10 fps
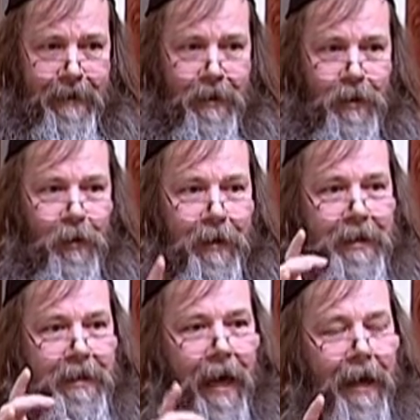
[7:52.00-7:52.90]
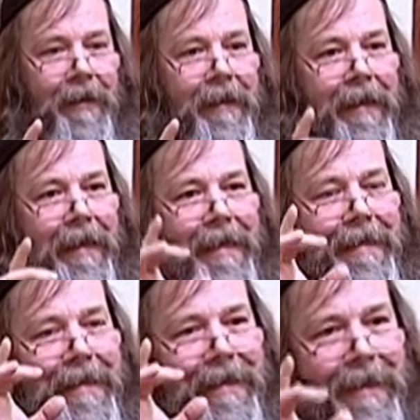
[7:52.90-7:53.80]
So the sun is
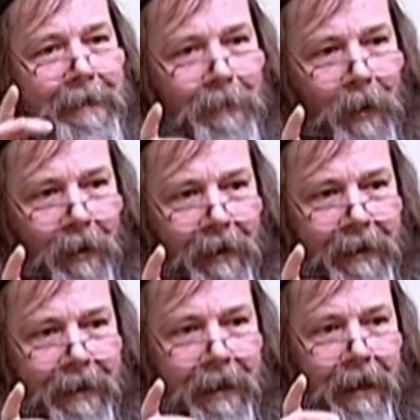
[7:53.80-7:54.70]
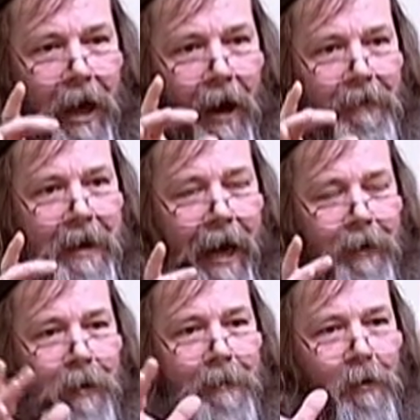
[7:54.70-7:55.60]
a symbol of
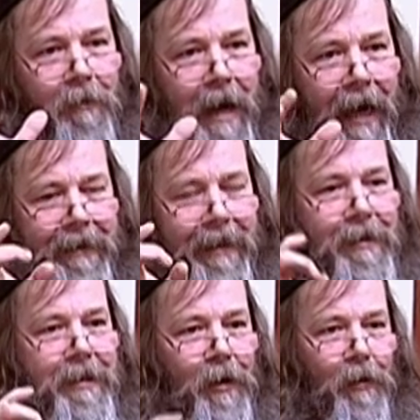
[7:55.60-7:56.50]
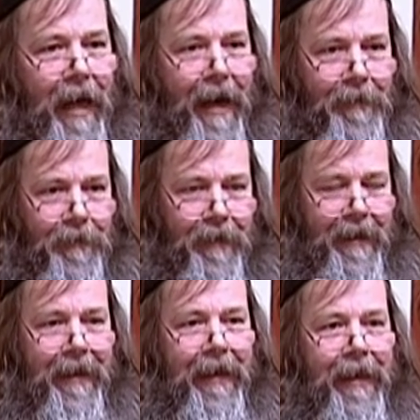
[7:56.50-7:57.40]
God. Remove God, there is no life.
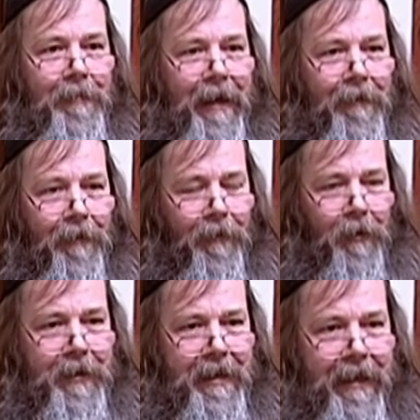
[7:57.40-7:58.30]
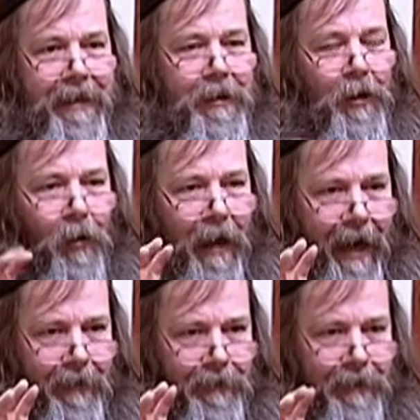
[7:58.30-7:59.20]
In me for 40 years, no
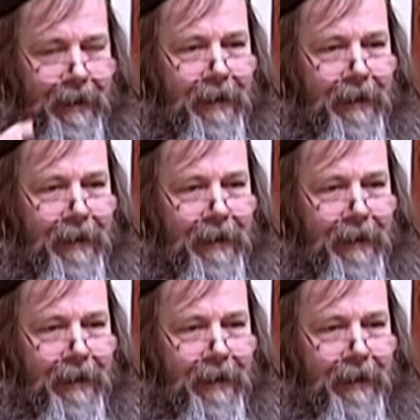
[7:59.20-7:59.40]
life.